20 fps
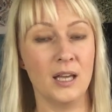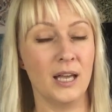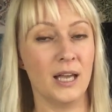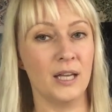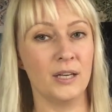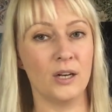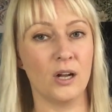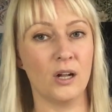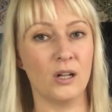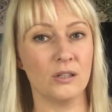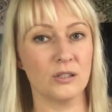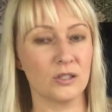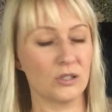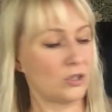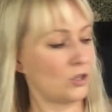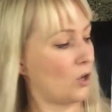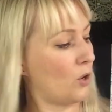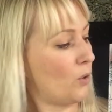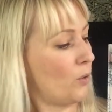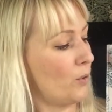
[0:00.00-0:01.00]
And
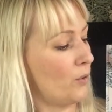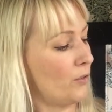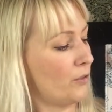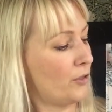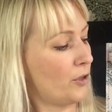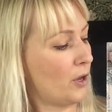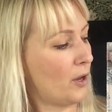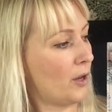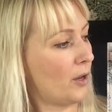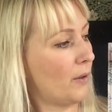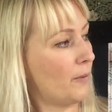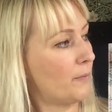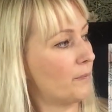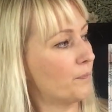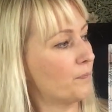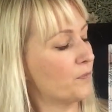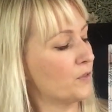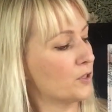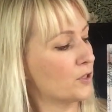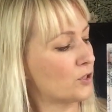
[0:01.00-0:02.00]
also the
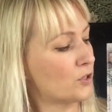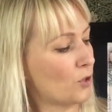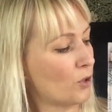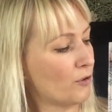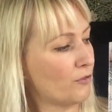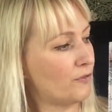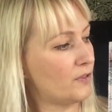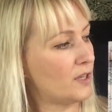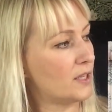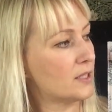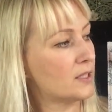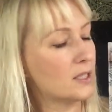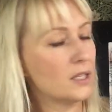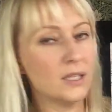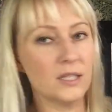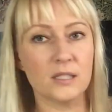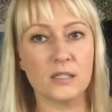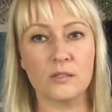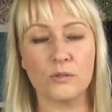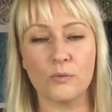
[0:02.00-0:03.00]
surface
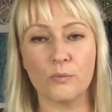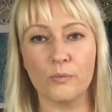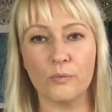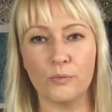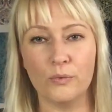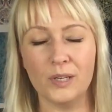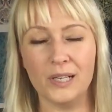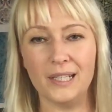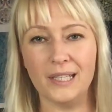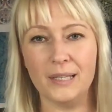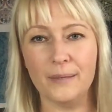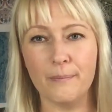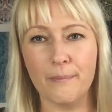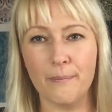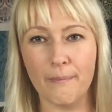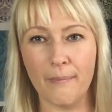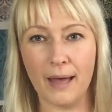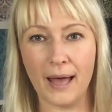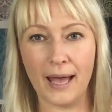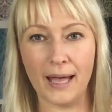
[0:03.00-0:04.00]
is really
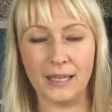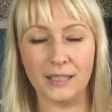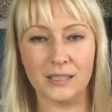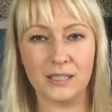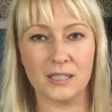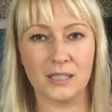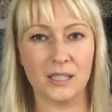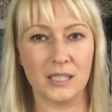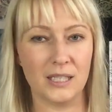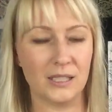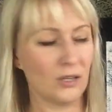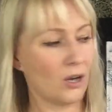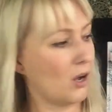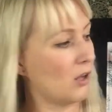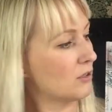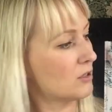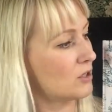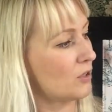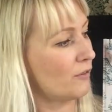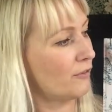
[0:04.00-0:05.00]
matte. It
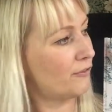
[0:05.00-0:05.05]
also